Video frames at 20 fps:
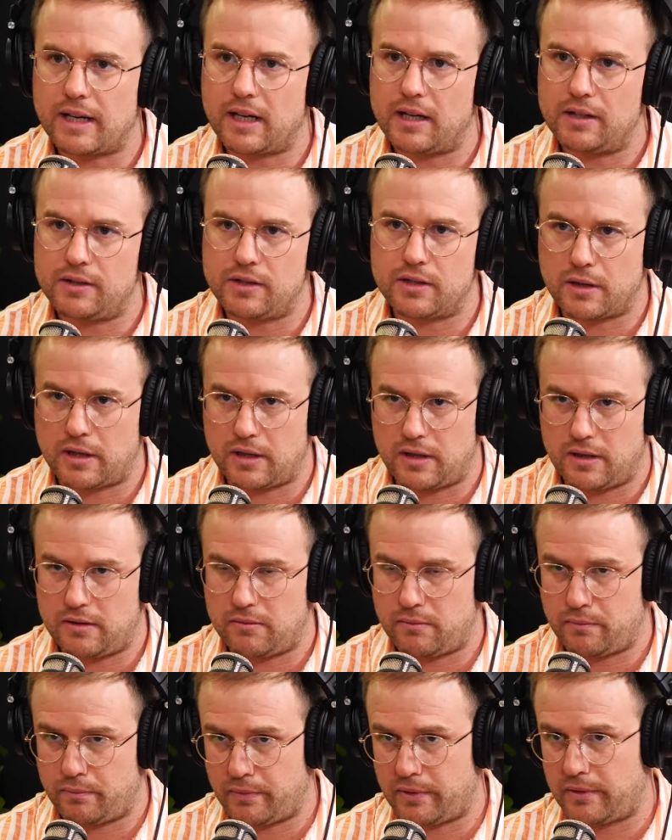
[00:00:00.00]
and age is a,
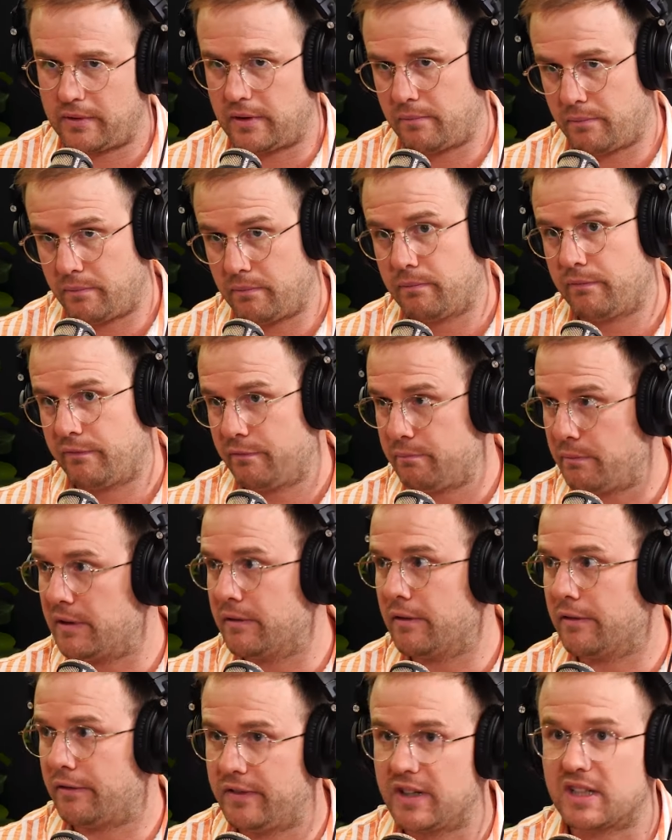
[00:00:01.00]
a bit
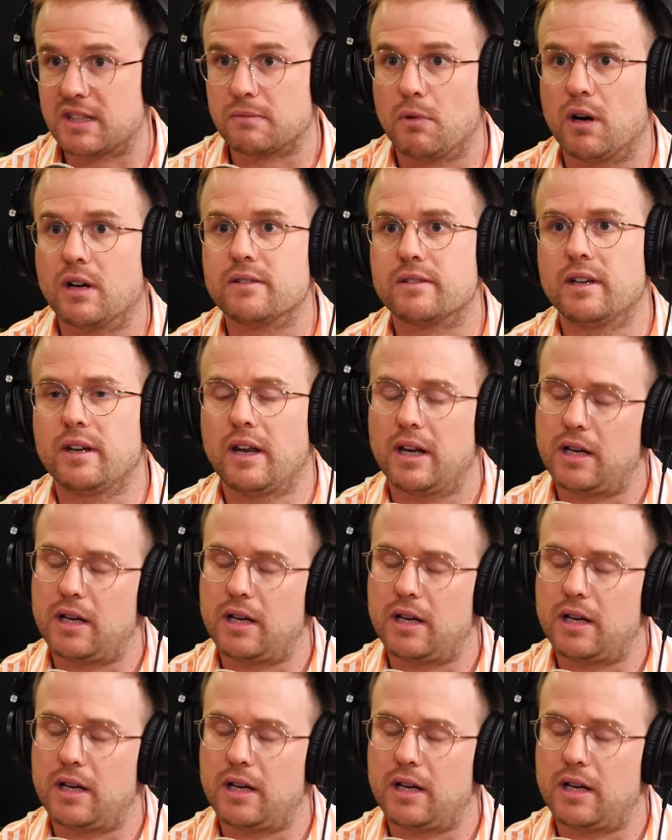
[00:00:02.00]
of a fixed mindset.